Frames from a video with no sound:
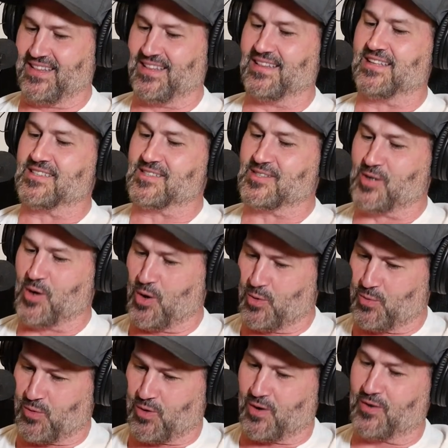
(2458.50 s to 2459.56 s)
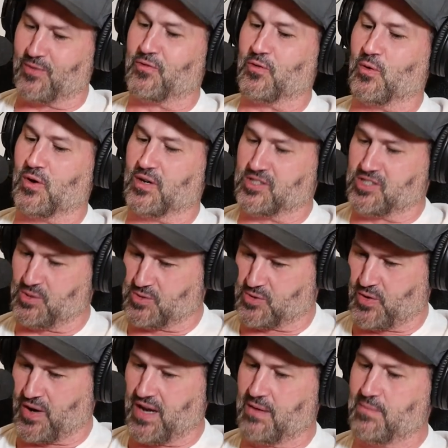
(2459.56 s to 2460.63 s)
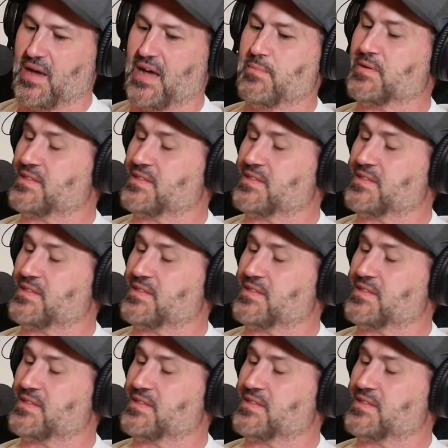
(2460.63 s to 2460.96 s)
This is code word for she was great in bed but